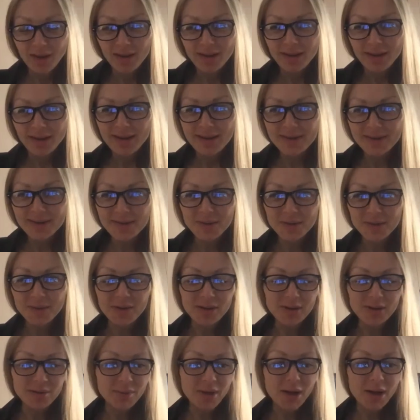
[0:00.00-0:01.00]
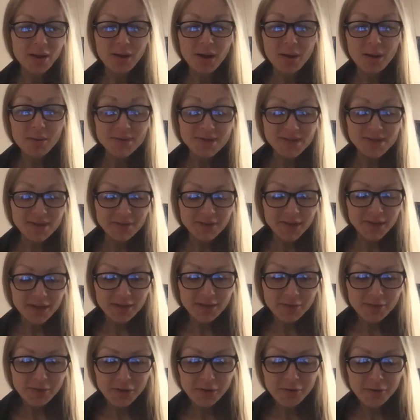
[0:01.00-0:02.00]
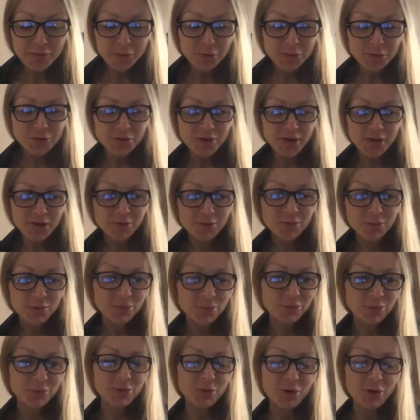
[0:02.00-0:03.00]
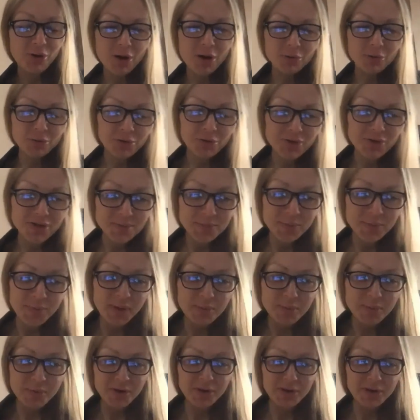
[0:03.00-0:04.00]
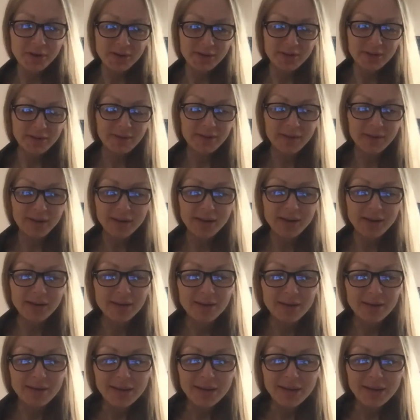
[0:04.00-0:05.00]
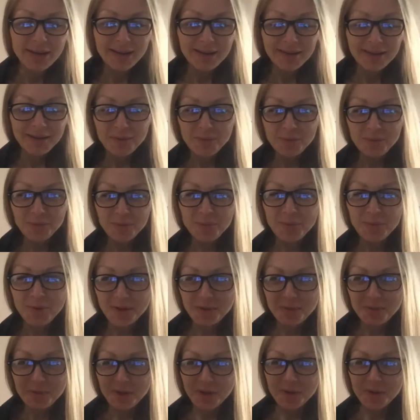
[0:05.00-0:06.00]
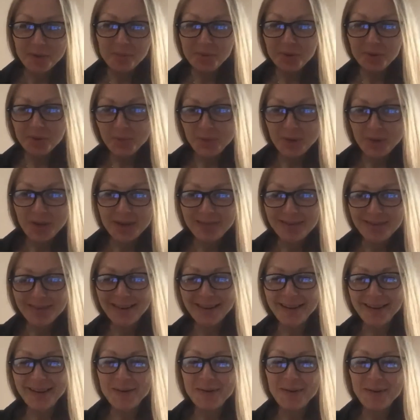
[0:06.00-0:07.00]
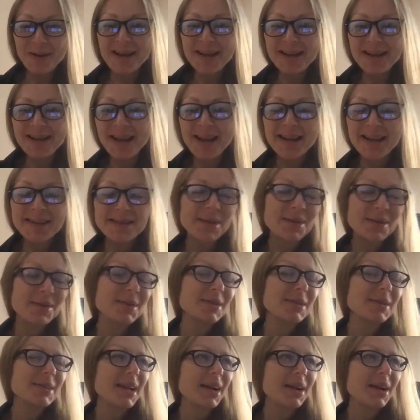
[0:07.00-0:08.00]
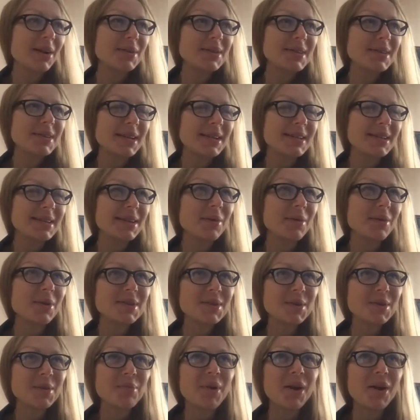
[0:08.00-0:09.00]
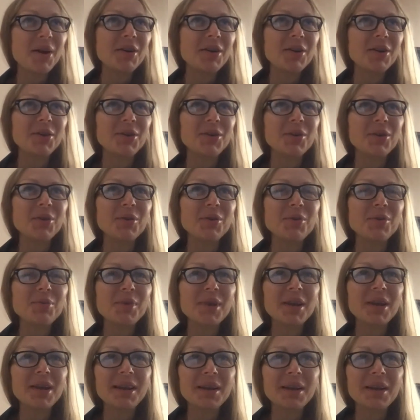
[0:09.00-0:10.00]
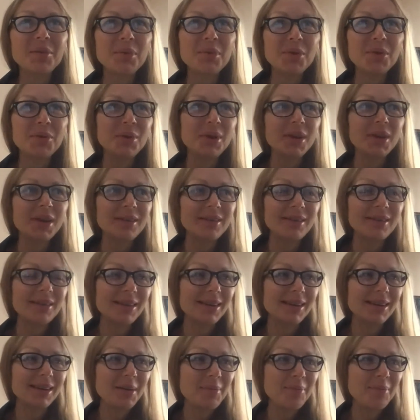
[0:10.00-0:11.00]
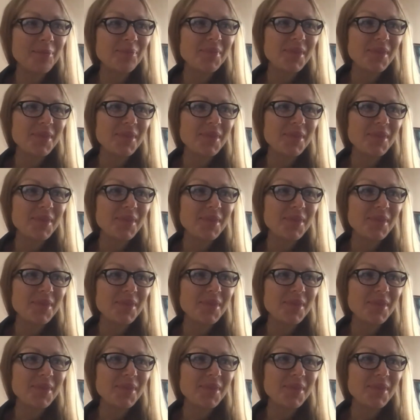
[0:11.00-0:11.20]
yeah, so um, I, I, was definitely very fortunate to co-author this paper and uh, be in between uh, as I was as I was comparing, you know, being in between um,